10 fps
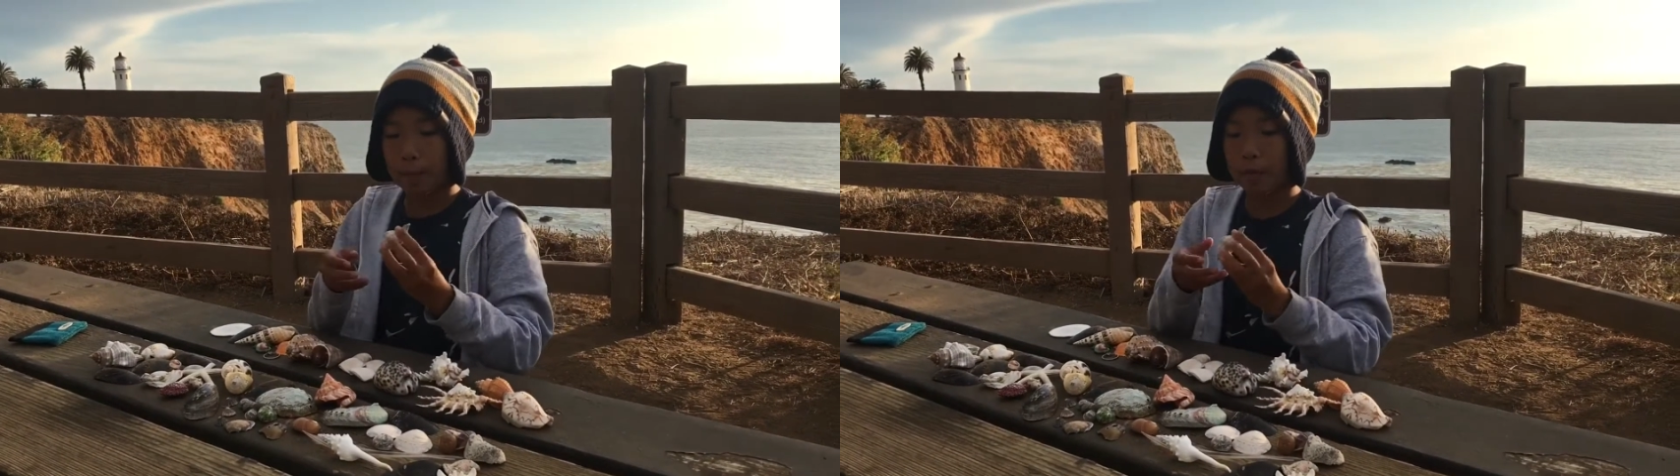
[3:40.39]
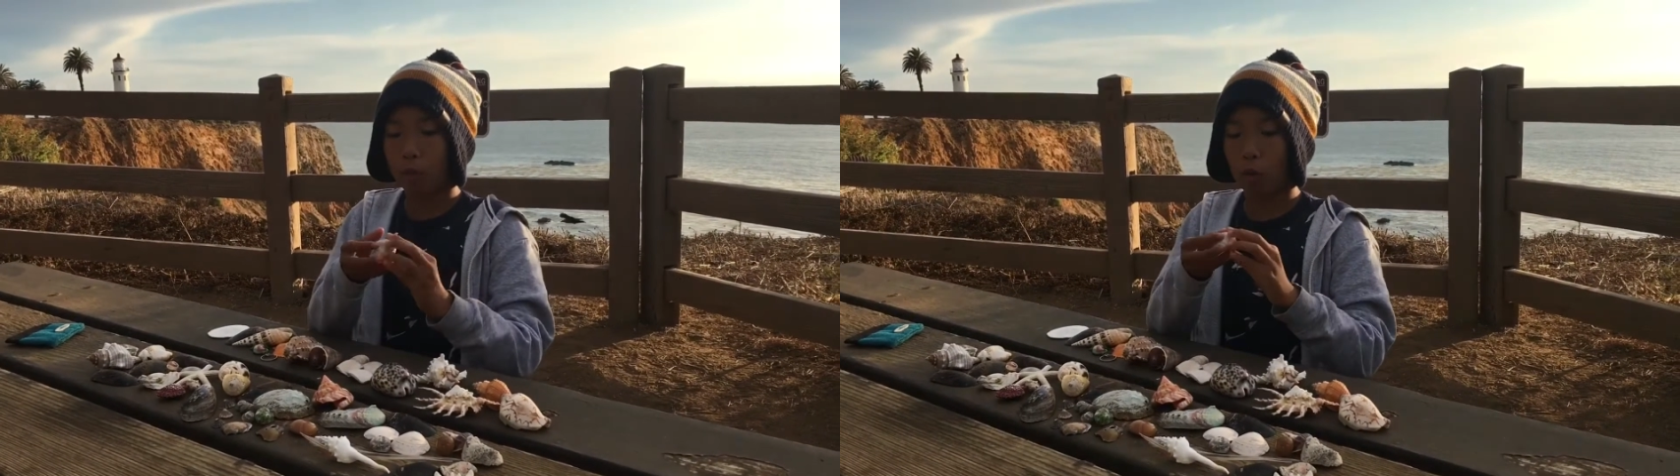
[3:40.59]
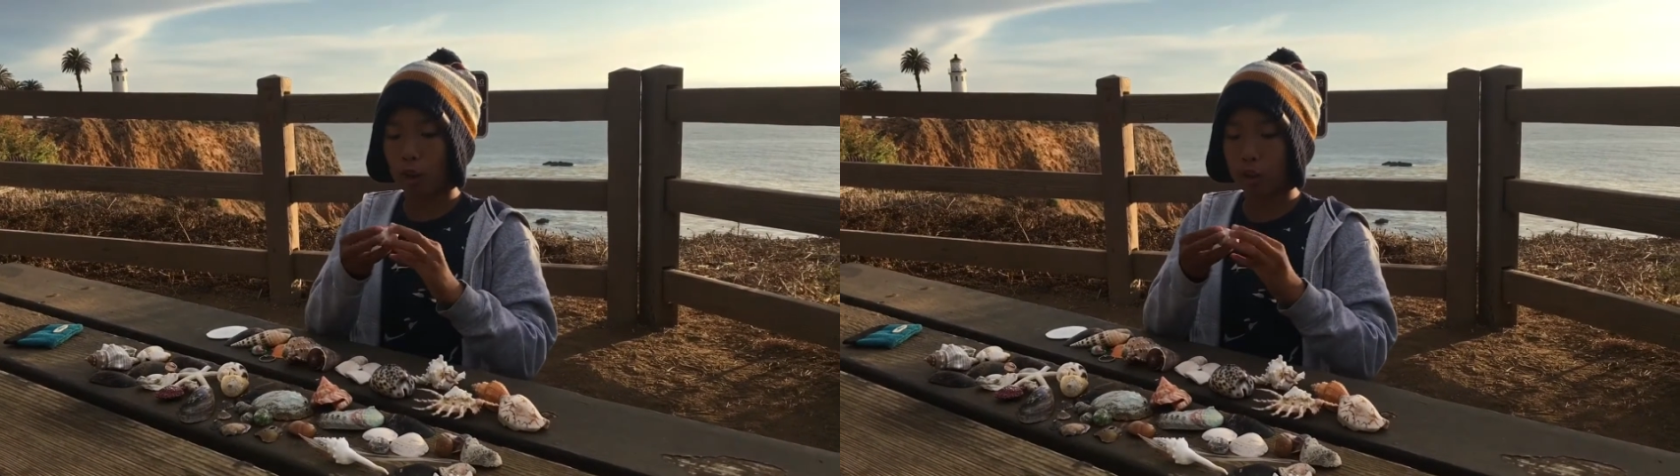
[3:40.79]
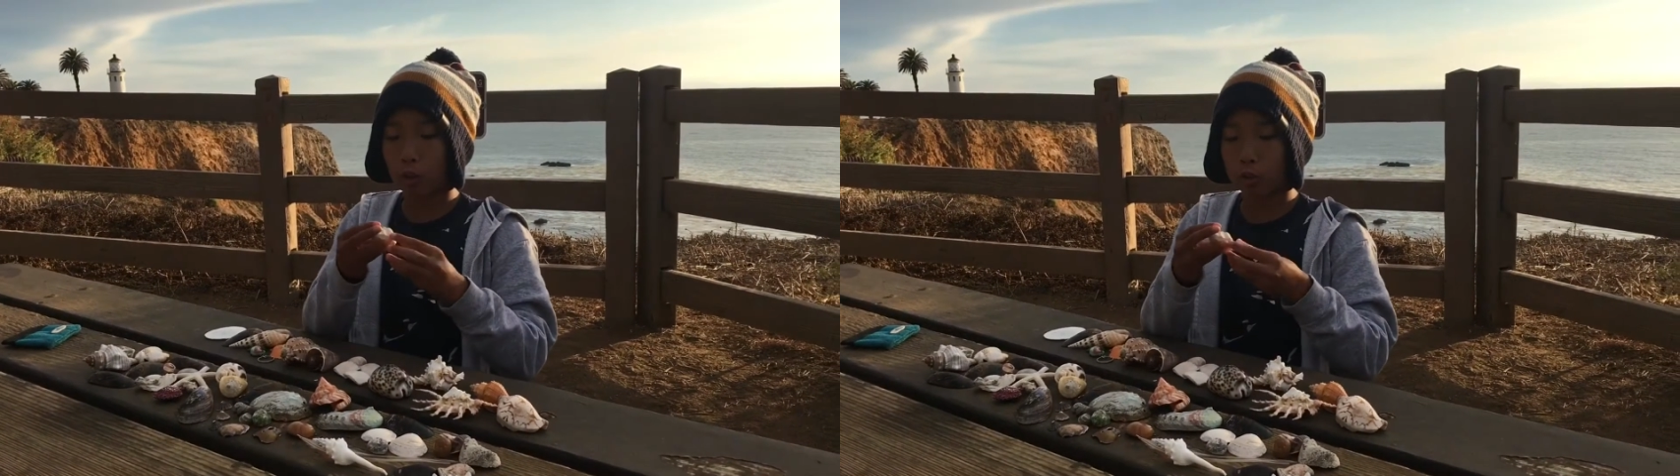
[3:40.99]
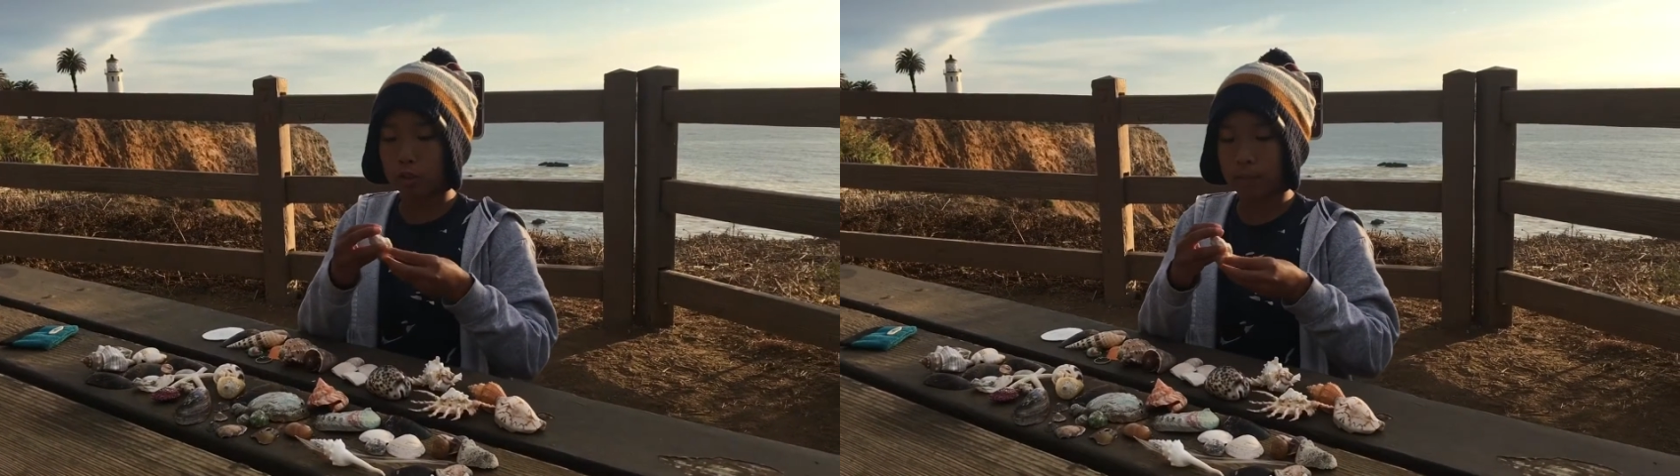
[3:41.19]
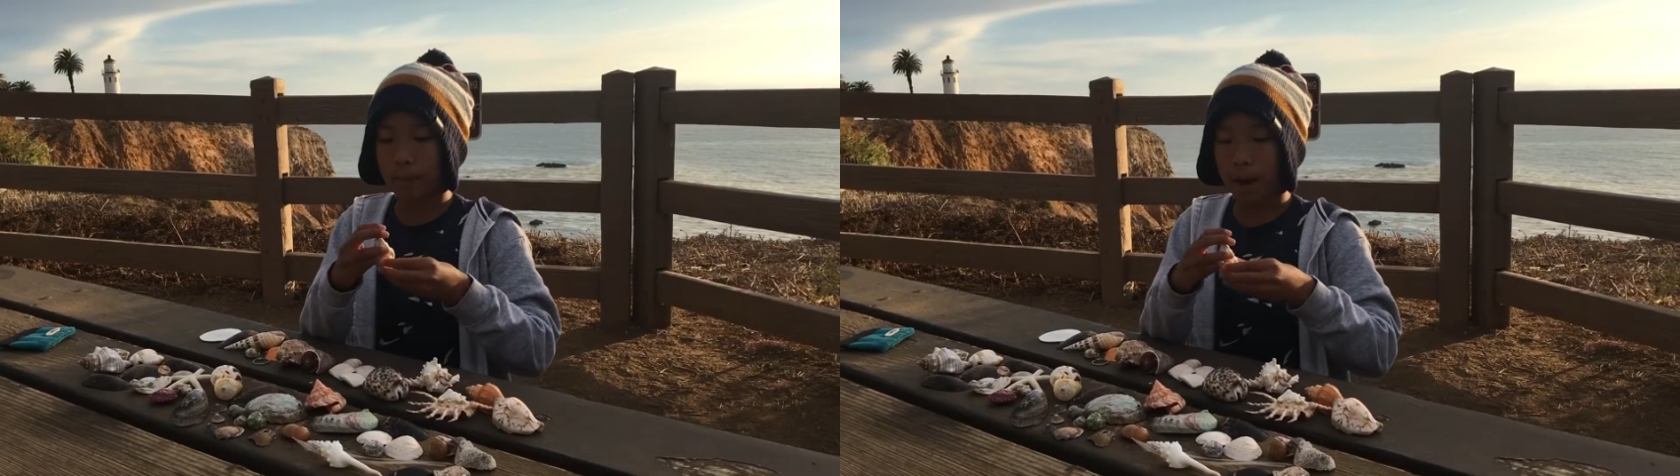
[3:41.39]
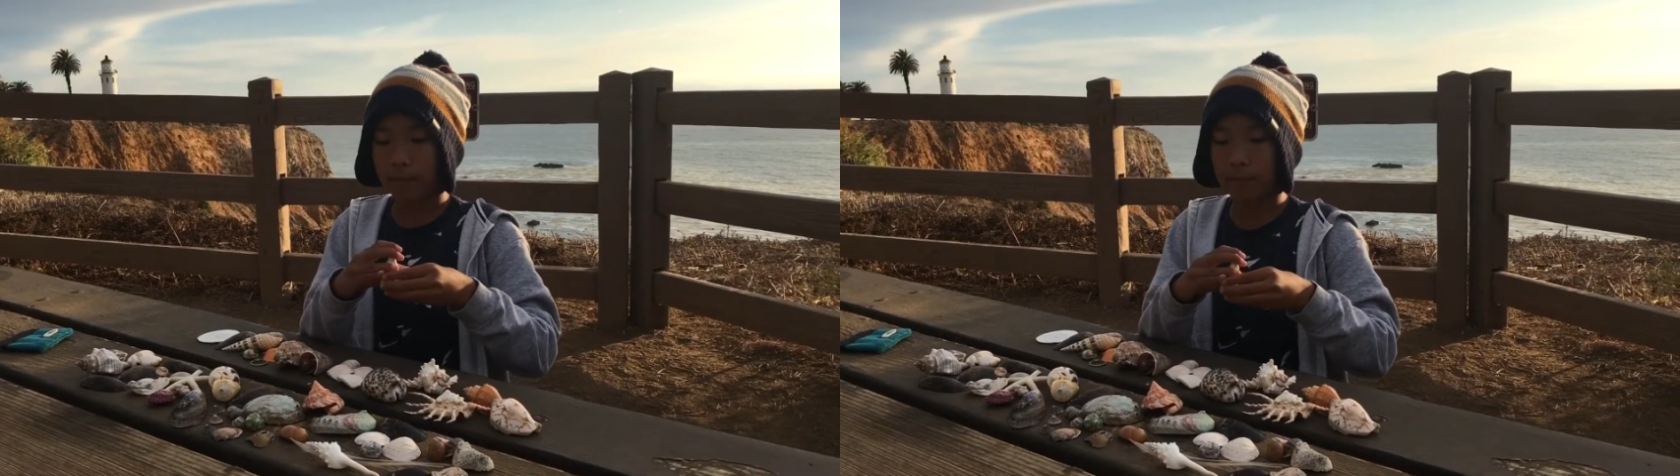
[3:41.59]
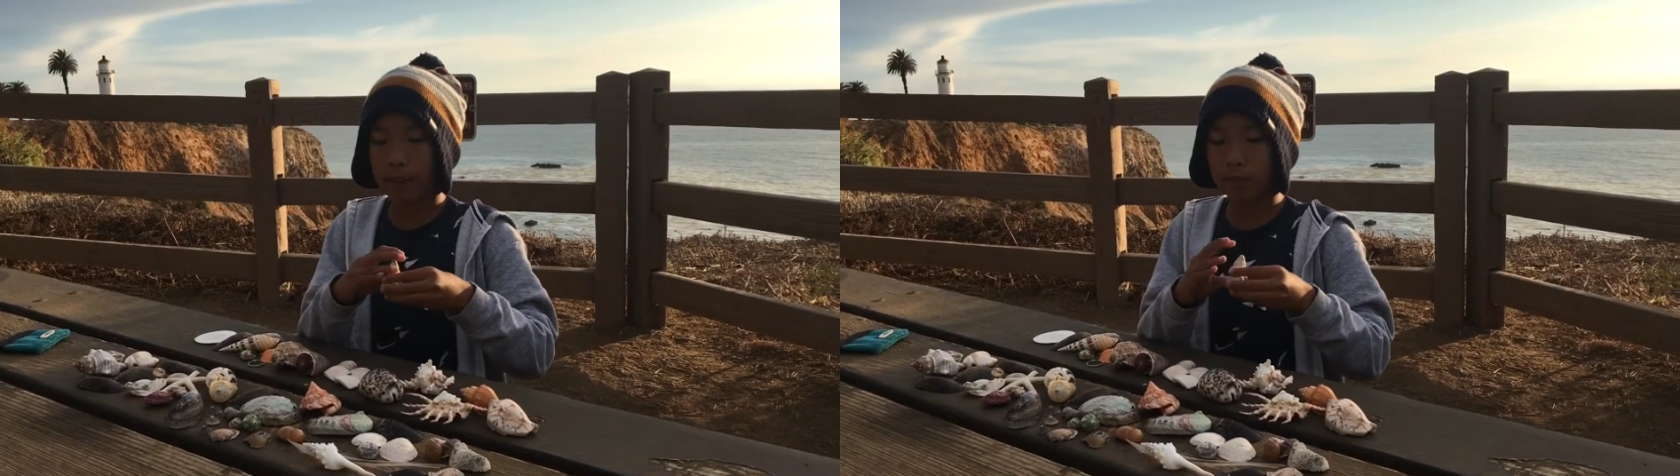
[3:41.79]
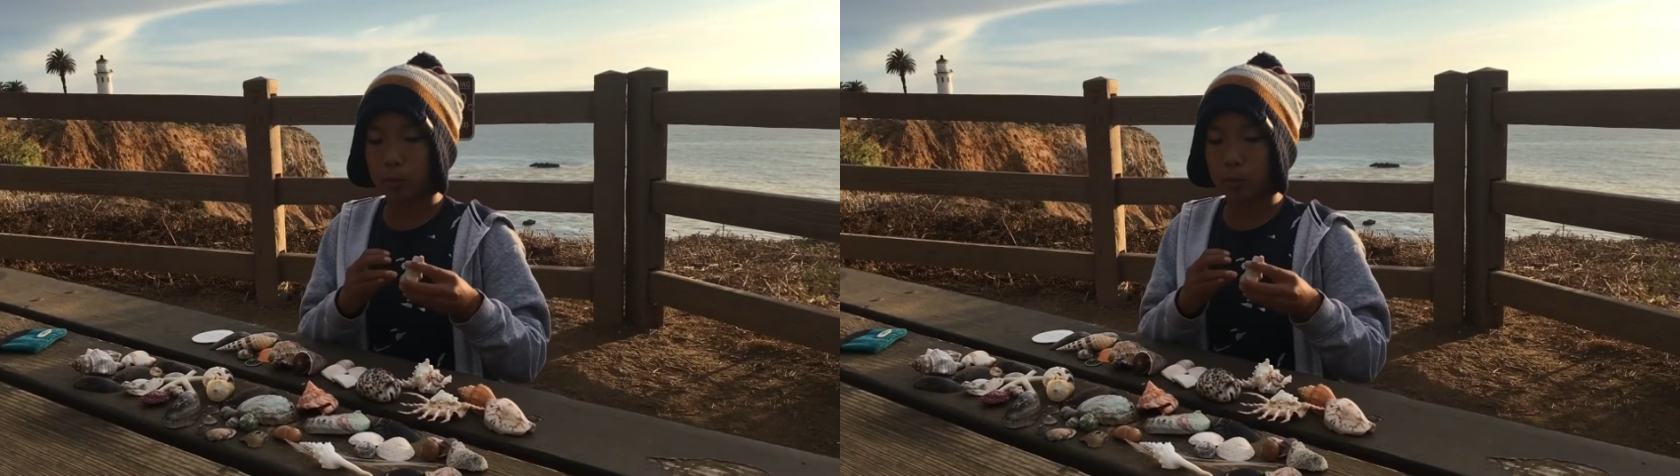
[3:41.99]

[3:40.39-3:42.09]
before I go to the bivalves,